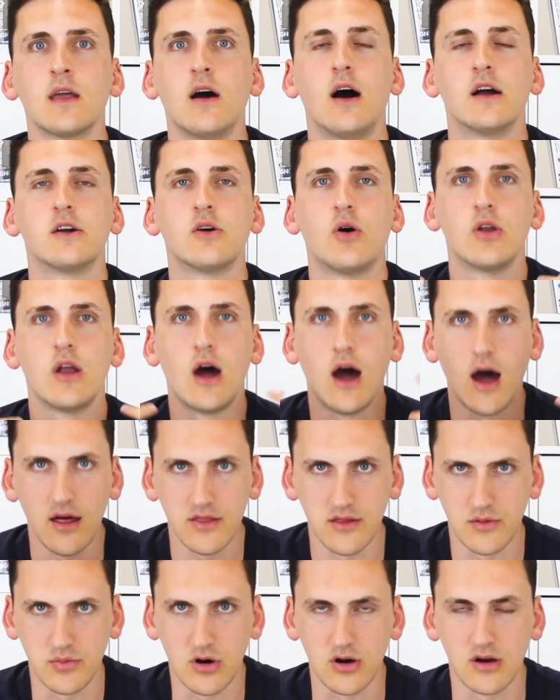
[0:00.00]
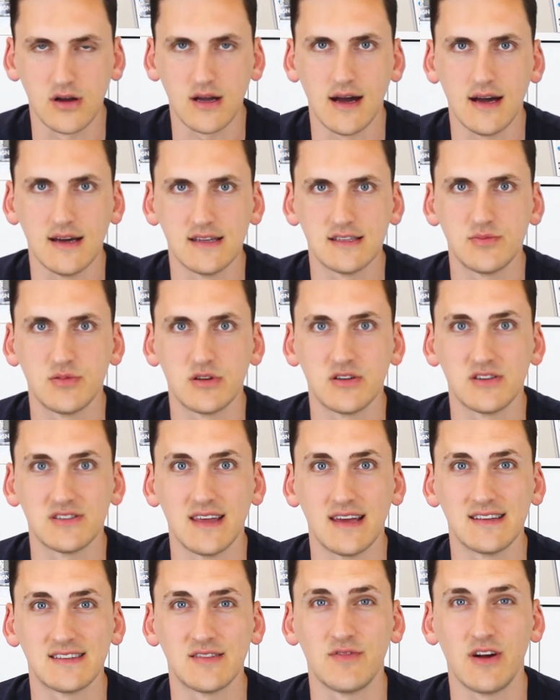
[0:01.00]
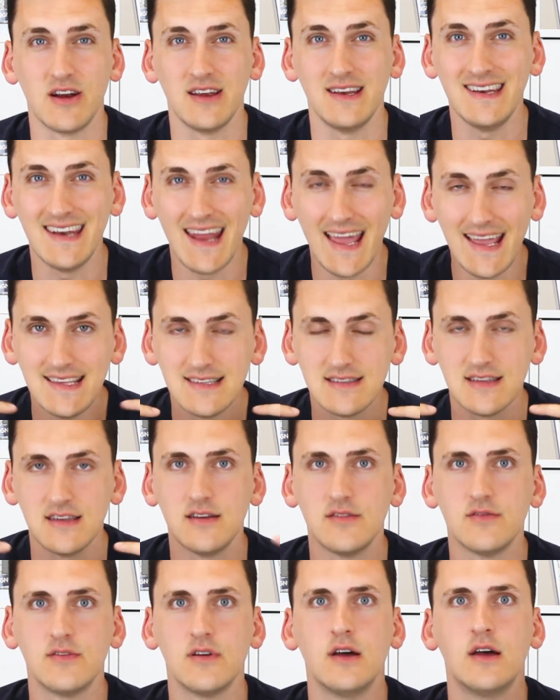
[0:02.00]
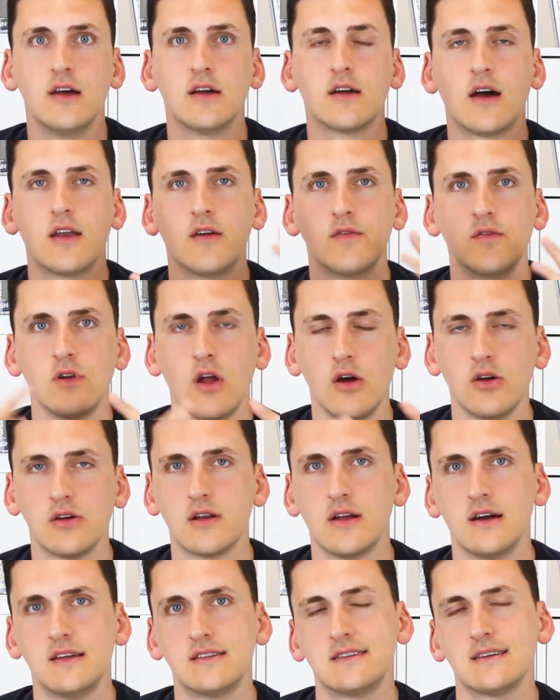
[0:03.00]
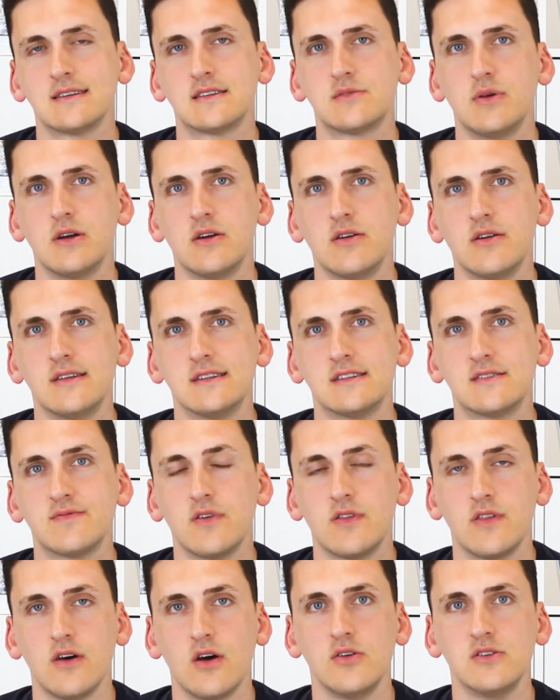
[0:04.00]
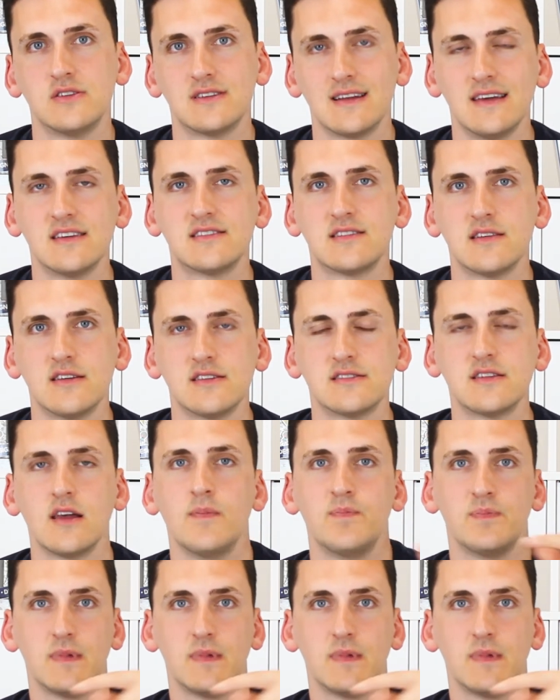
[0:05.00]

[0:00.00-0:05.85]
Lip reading: I go on other podcasts because that's a very native kind of localized experience for those listeners.